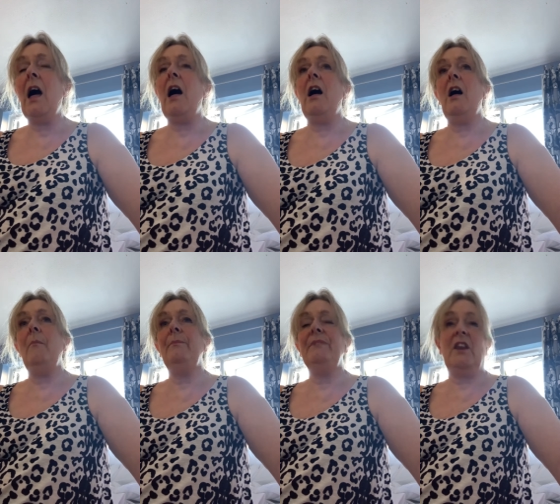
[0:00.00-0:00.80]
uh,
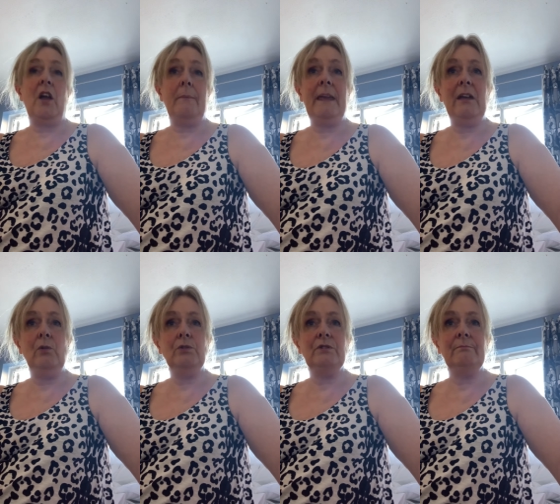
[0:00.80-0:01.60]
that I'm
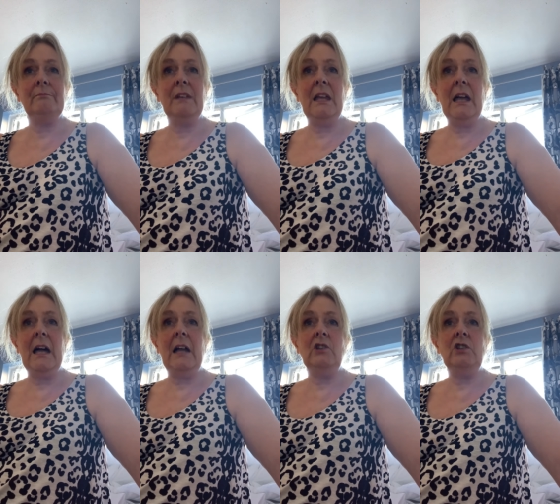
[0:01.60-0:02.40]
healed.
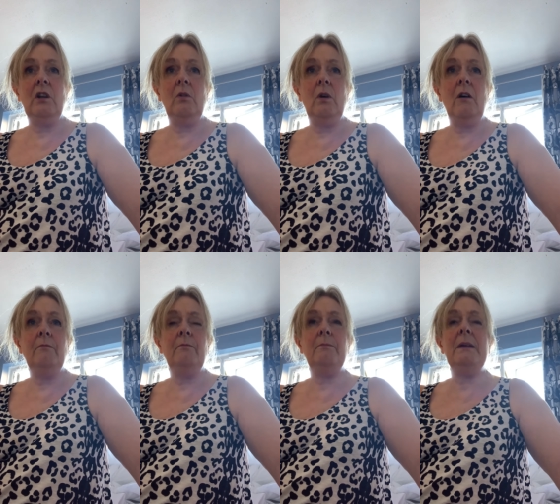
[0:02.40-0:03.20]
And you know,
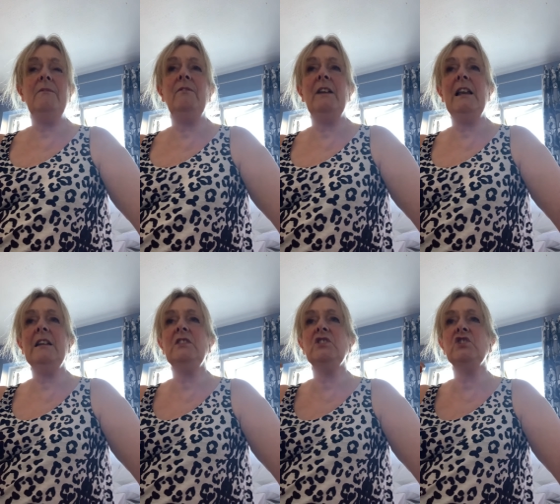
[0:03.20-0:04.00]
I've been
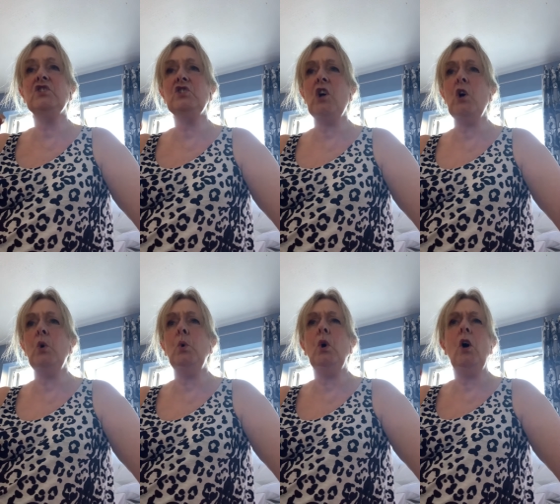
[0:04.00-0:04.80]
feeling
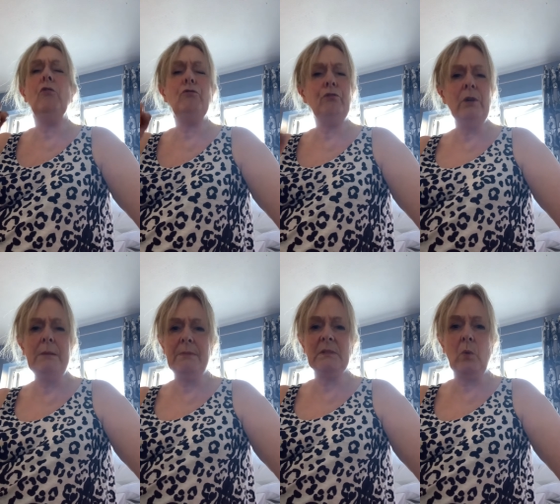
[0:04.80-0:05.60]
so fully
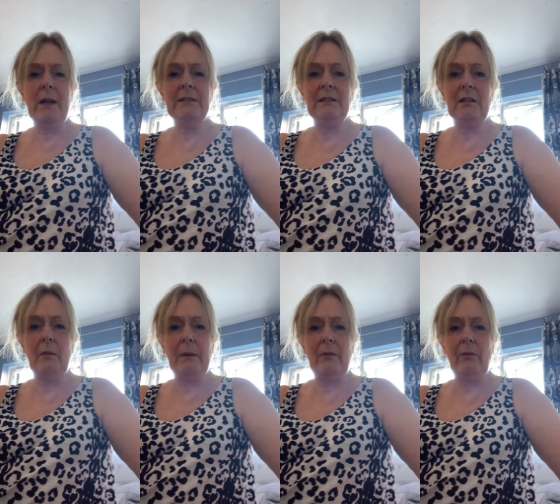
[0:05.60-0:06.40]
persuaded
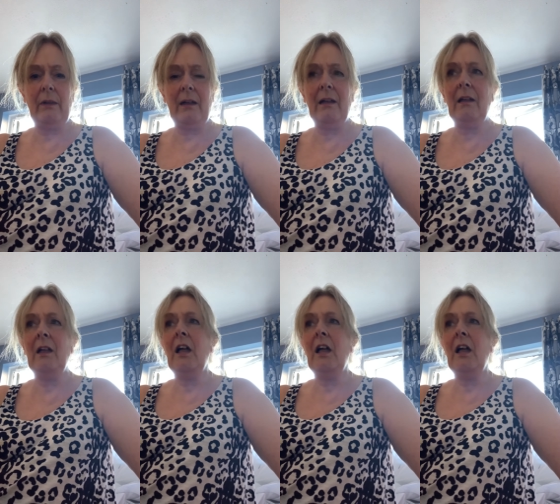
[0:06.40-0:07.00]
about that